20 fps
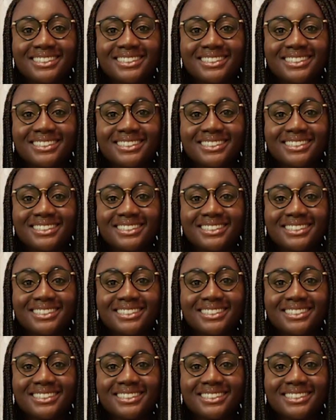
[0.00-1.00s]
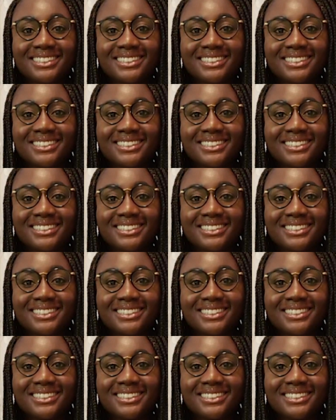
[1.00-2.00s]

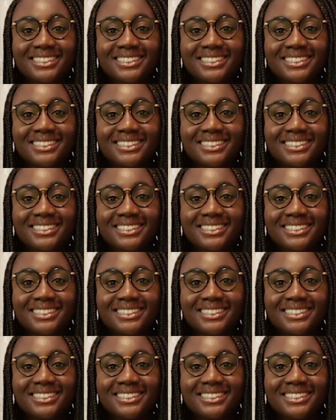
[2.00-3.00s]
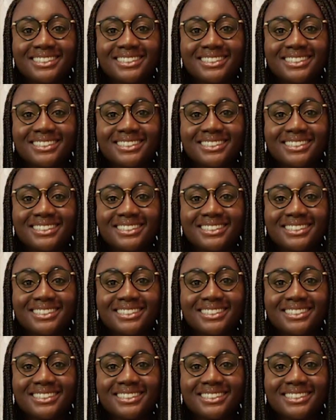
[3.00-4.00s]

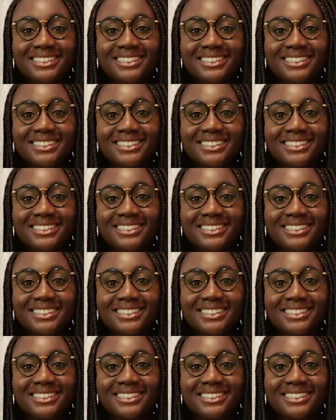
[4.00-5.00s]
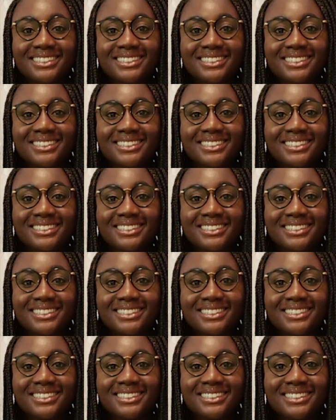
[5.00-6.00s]

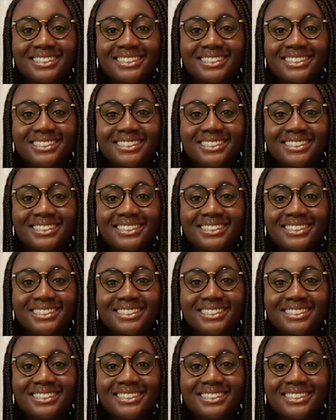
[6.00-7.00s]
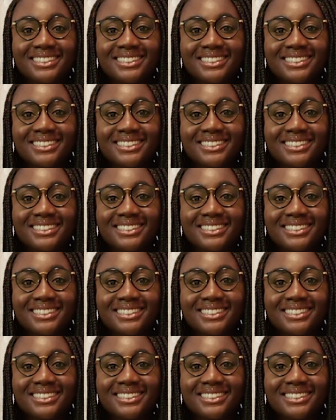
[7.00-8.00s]
(no lip movement)